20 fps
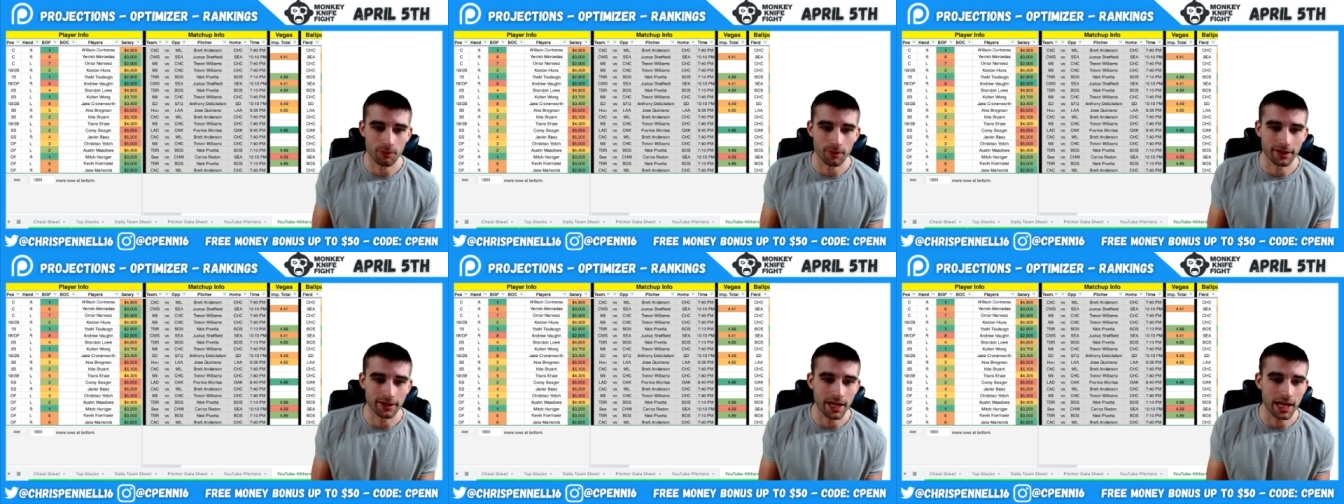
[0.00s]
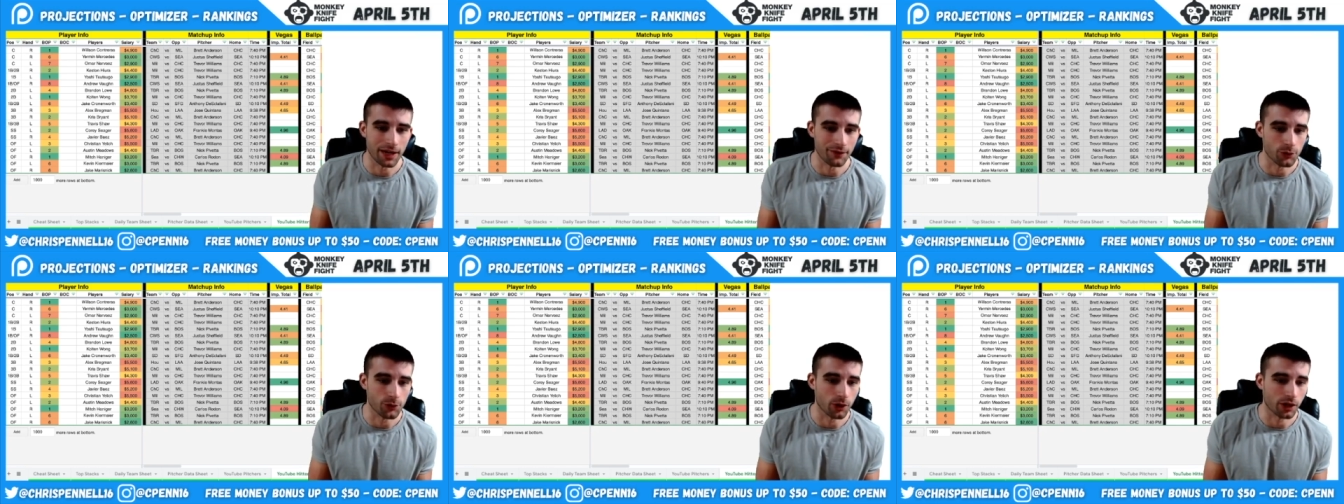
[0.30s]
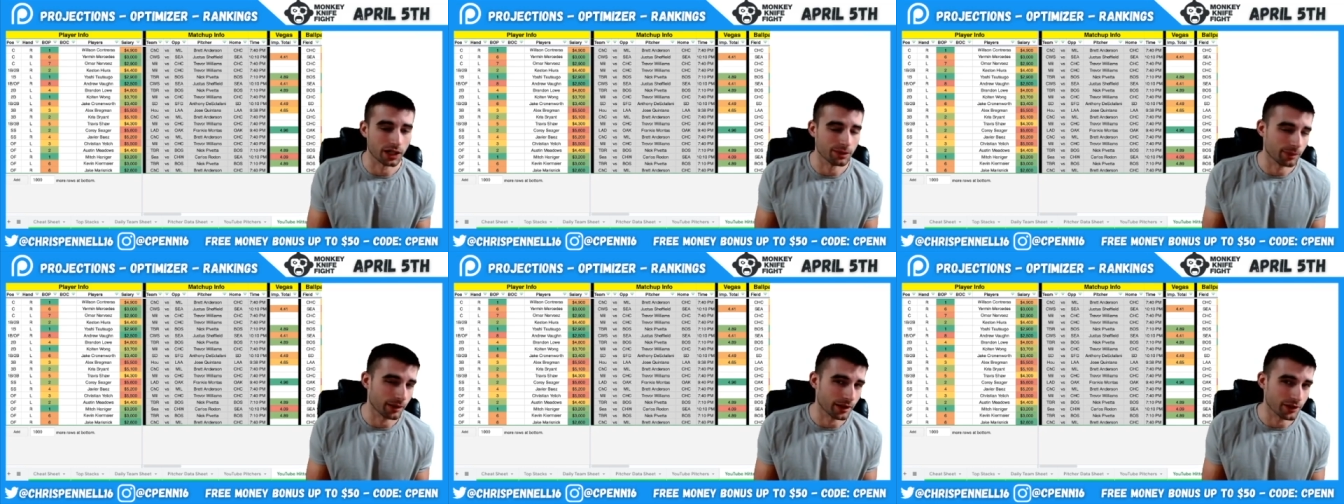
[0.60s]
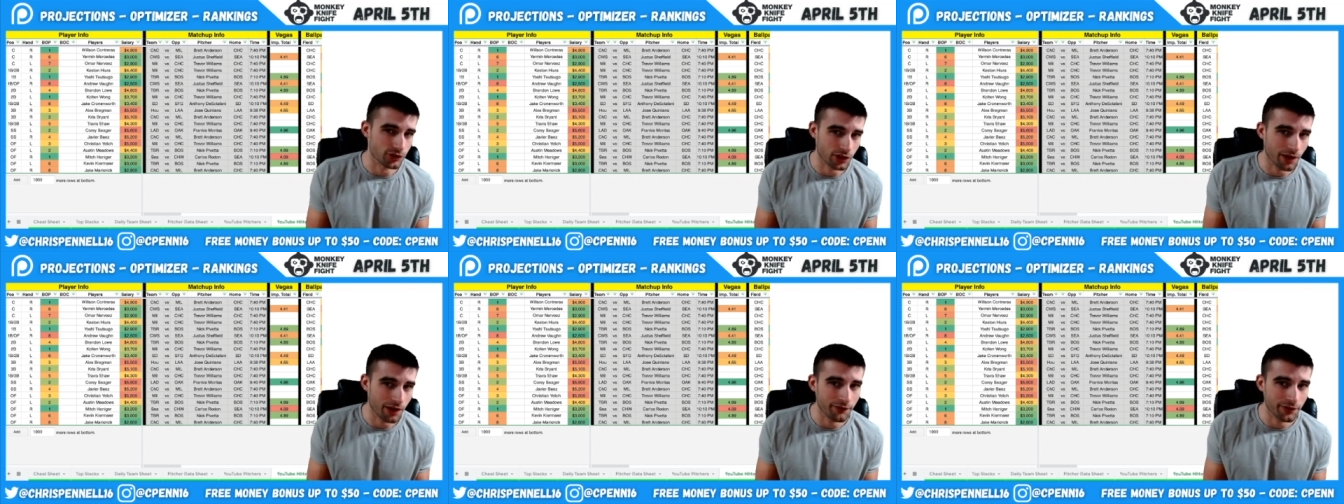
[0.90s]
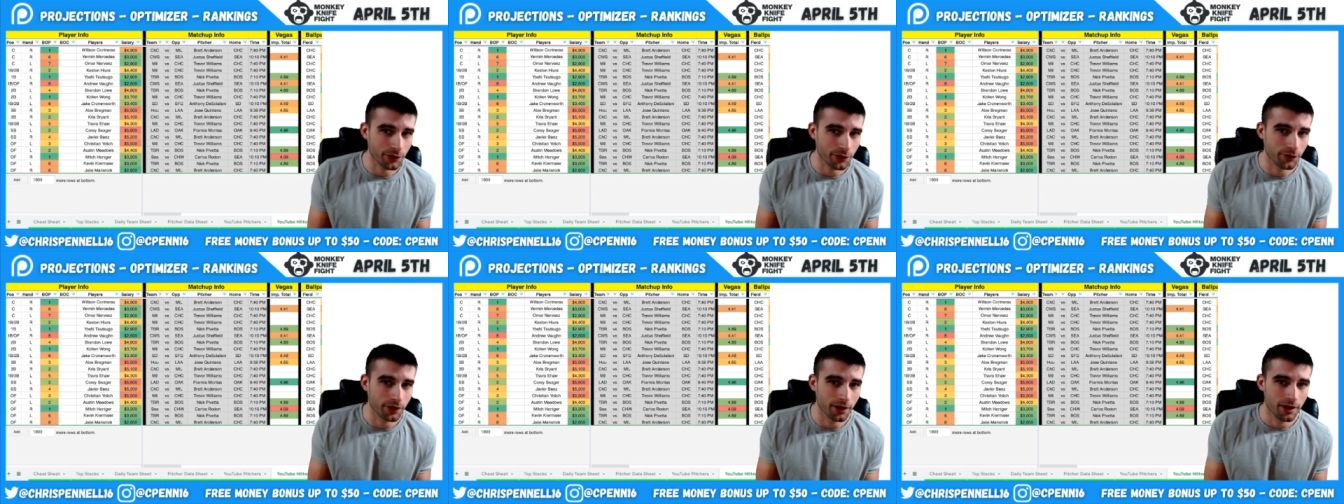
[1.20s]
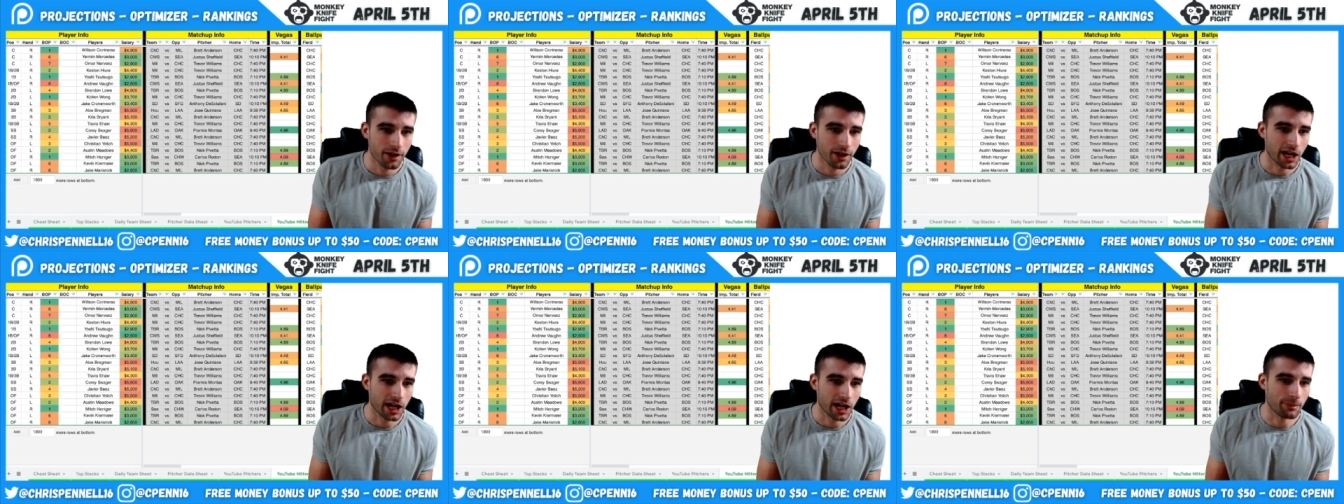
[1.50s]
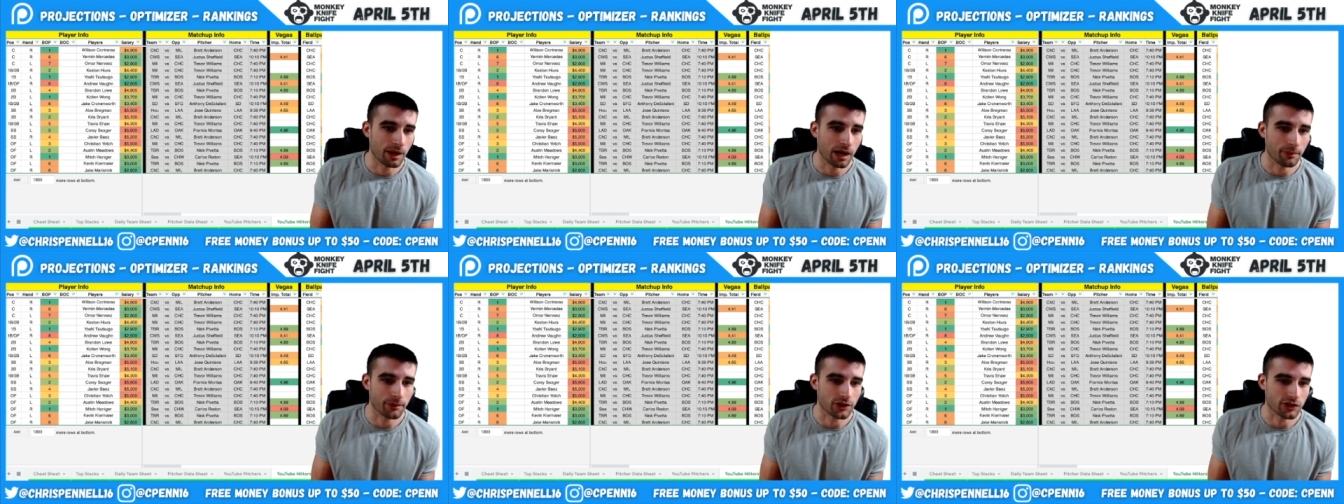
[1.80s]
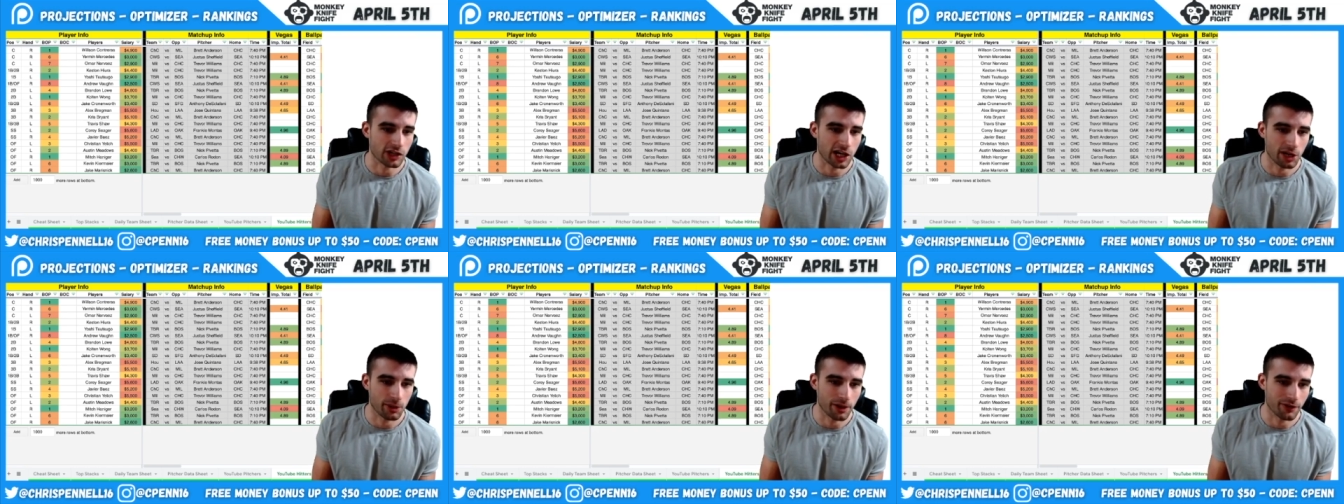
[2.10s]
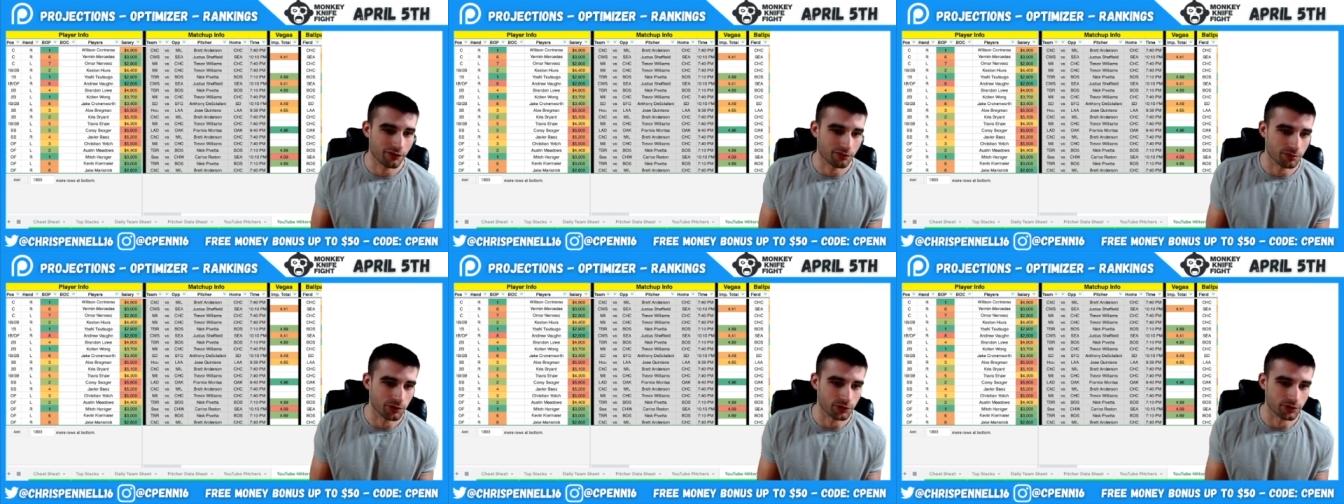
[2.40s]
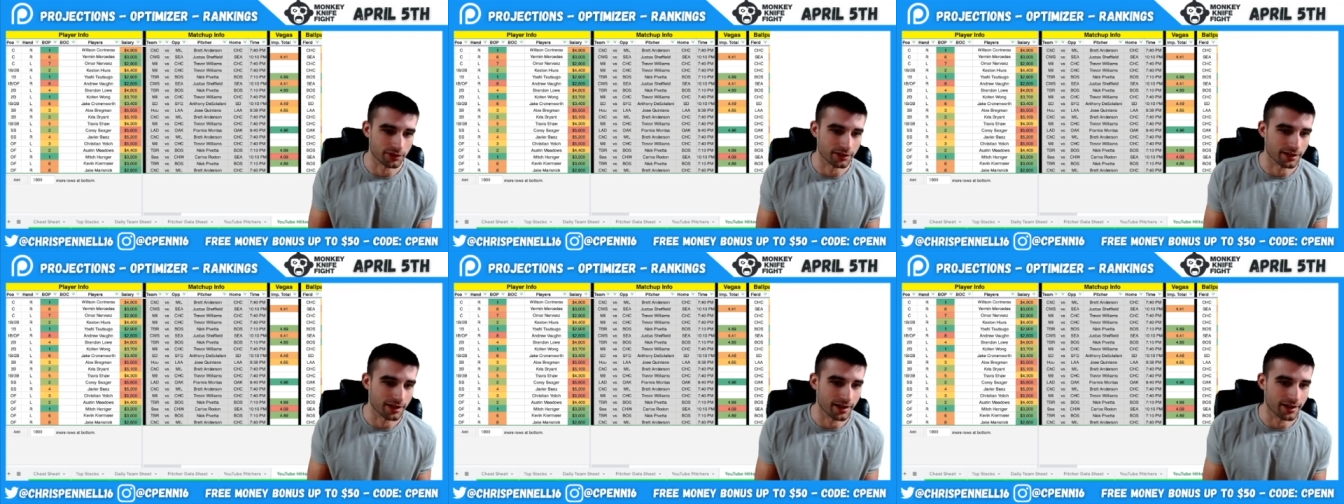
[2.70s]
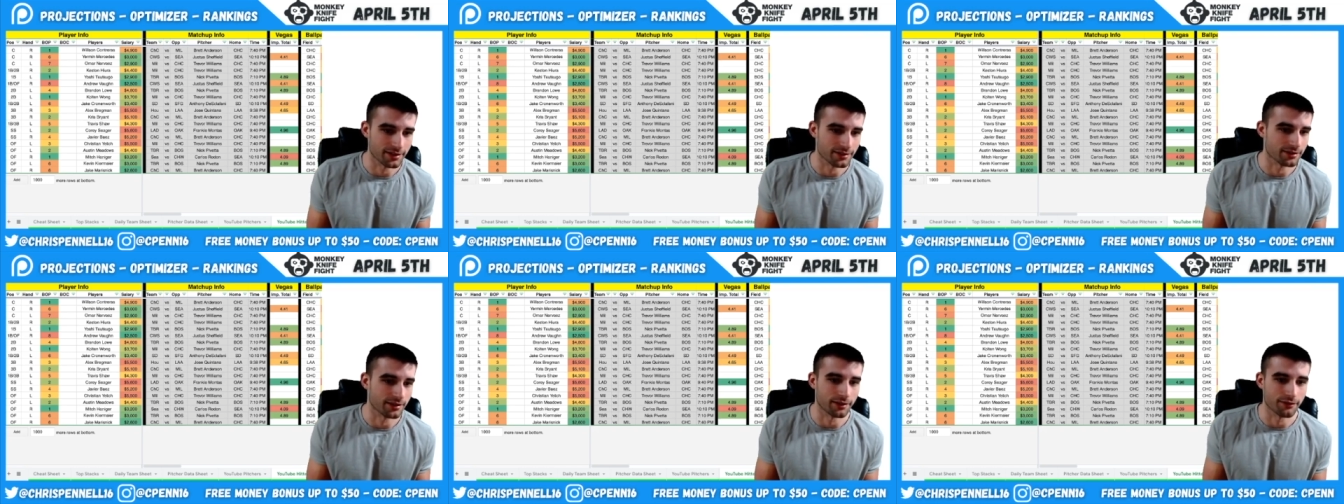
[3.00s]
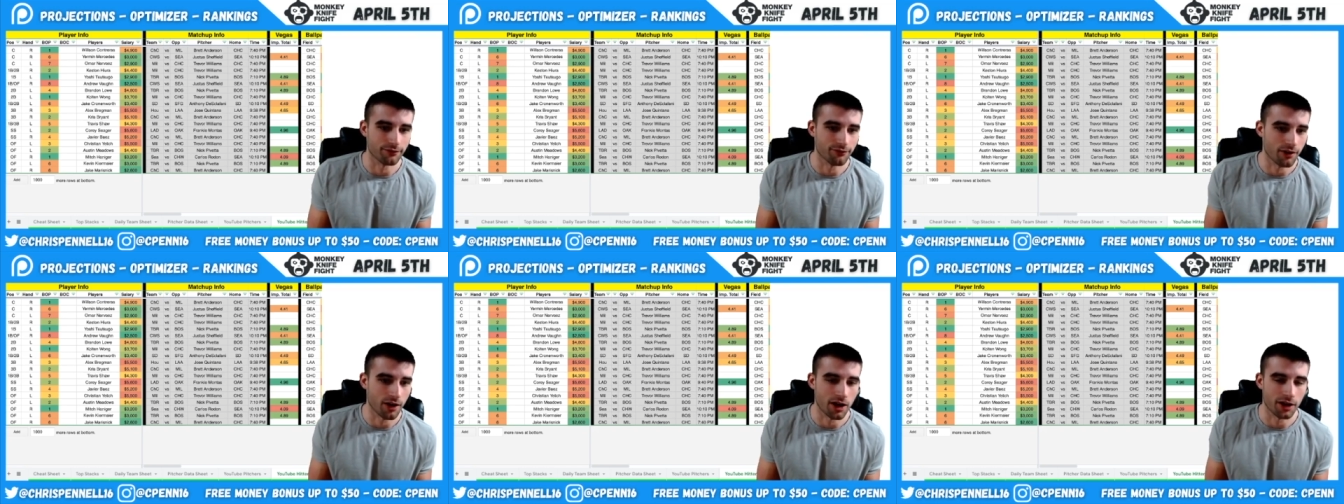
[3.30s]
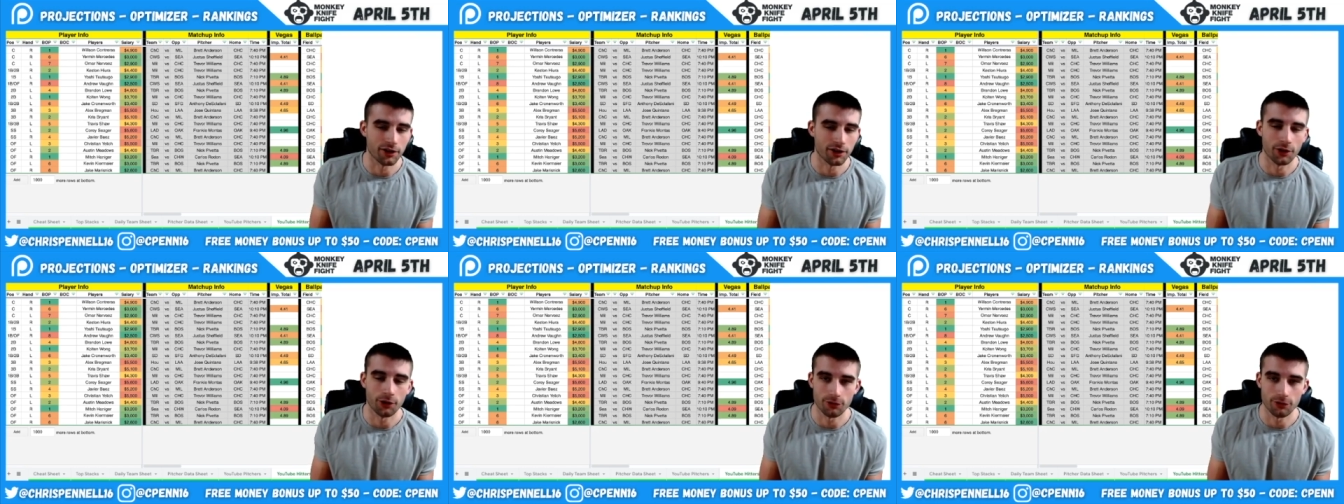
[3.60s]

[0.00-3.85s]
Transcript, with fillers: But again, if you are going to play Sheffield, I'd probably shy away from using guys like Vaughn,